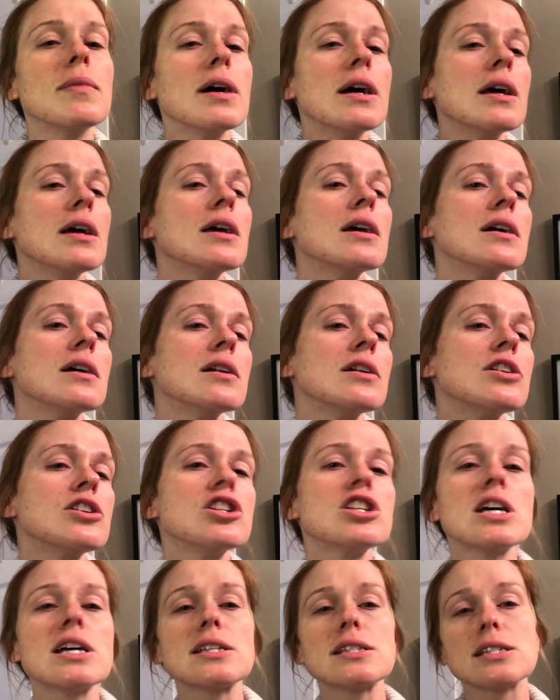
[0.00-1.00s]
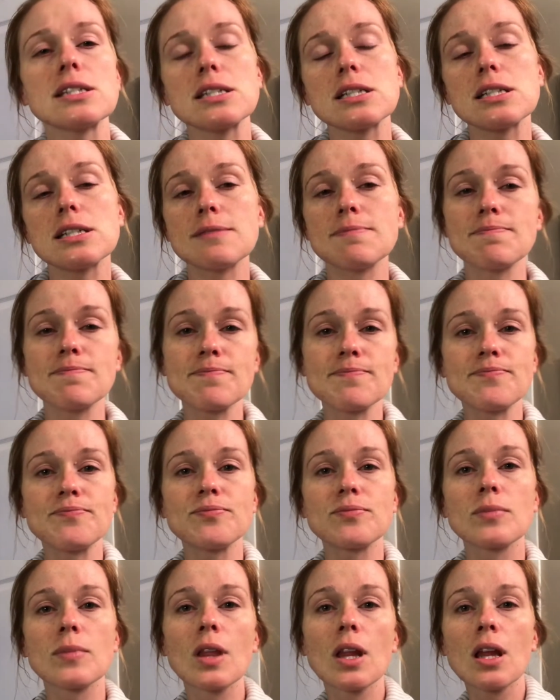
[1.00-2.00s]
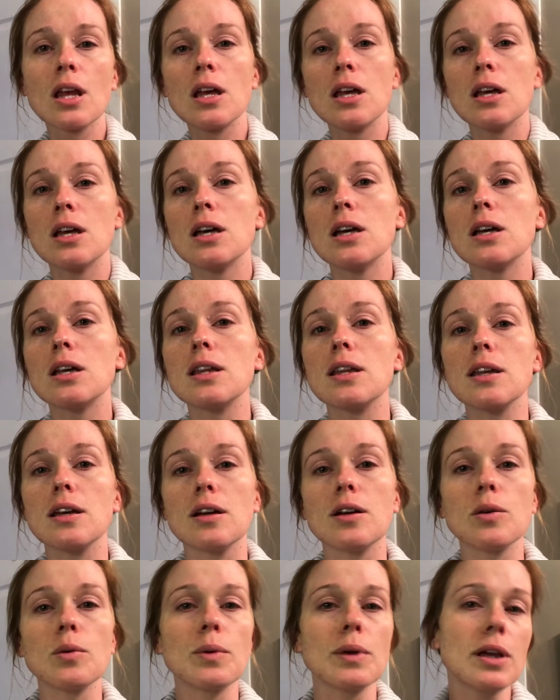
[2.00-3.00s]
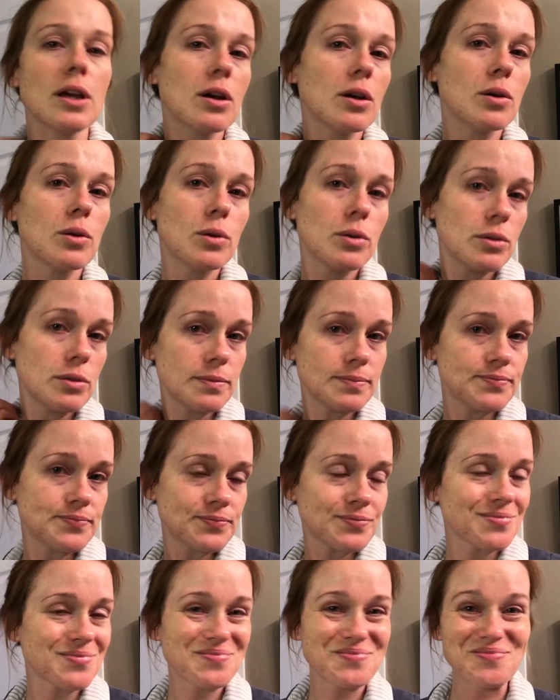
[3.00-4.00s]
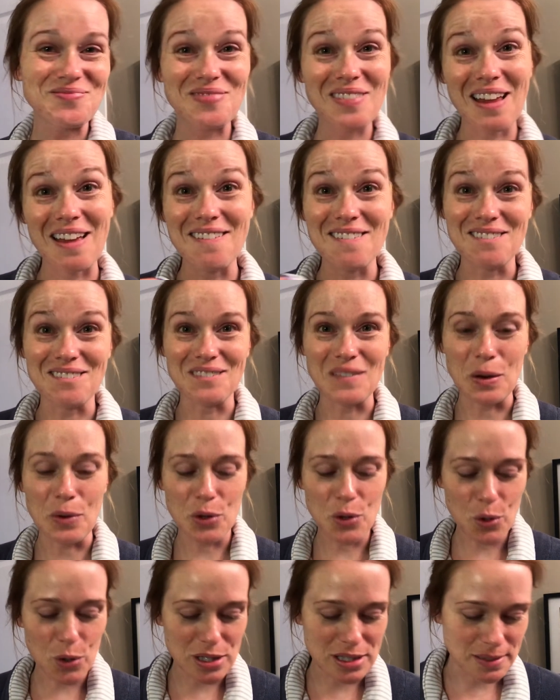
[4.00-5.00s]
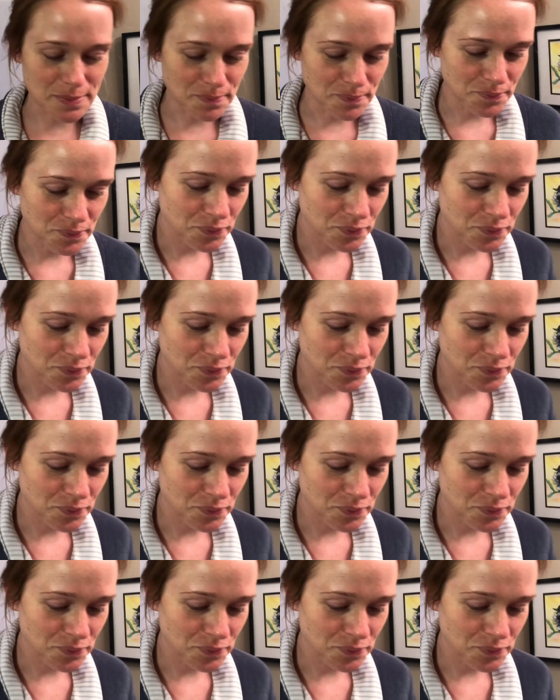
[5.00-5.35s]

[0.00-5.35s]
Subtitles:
My chest. There we go. Very good.